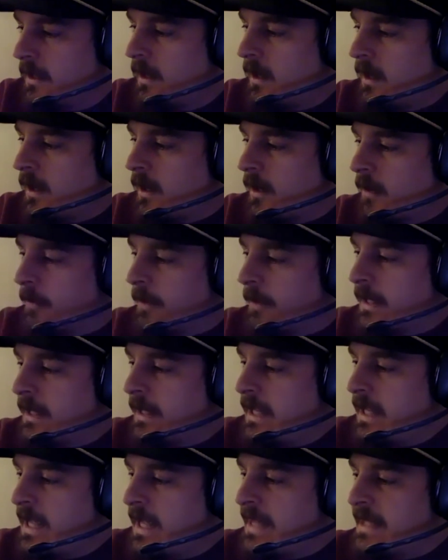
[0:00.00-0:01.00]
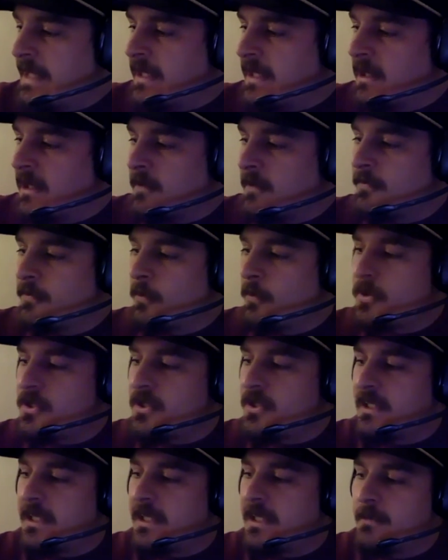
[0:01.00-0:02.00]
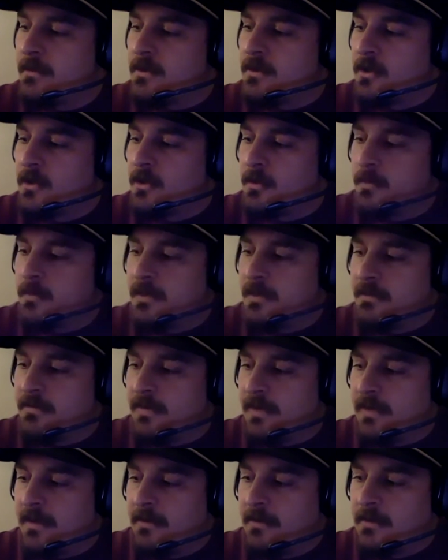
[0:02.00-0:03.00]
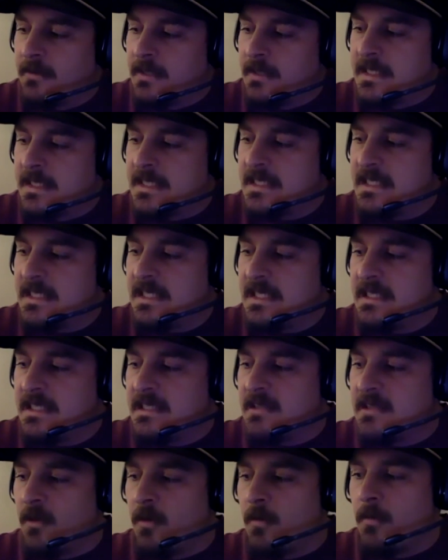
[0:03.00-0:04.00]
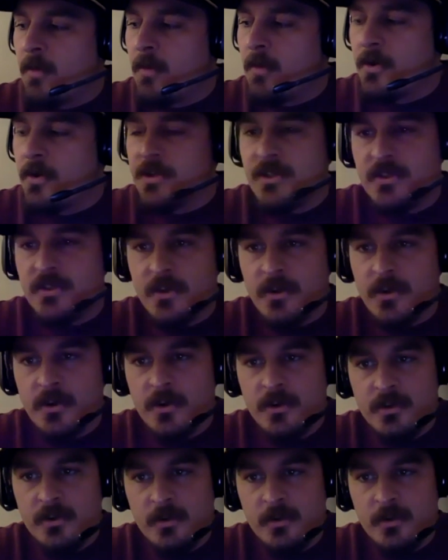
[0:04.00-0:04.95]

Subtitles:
All right. And then unfortunately, he was ultimately found deceased on March 3rd,